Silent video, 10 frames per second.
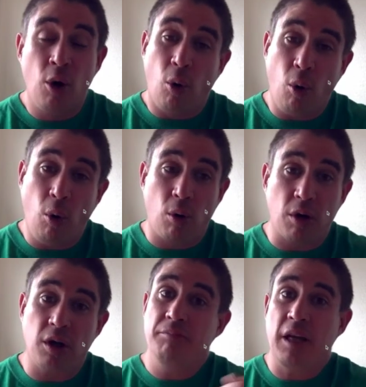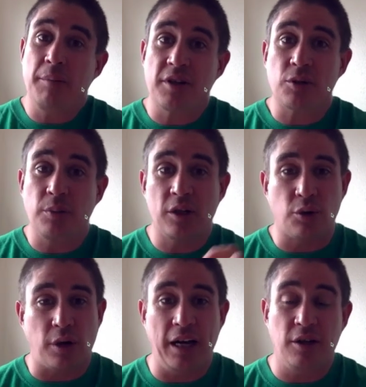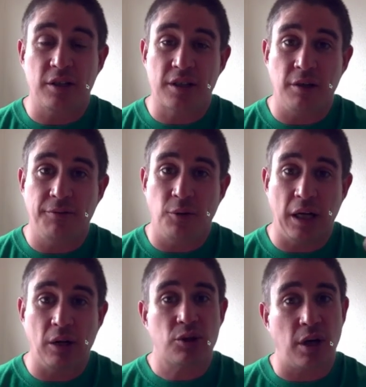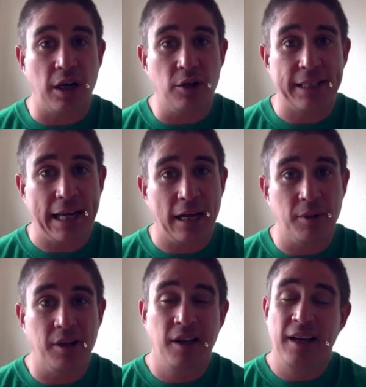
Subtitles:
Or maybe this week, try your cell phone out, try your tablet,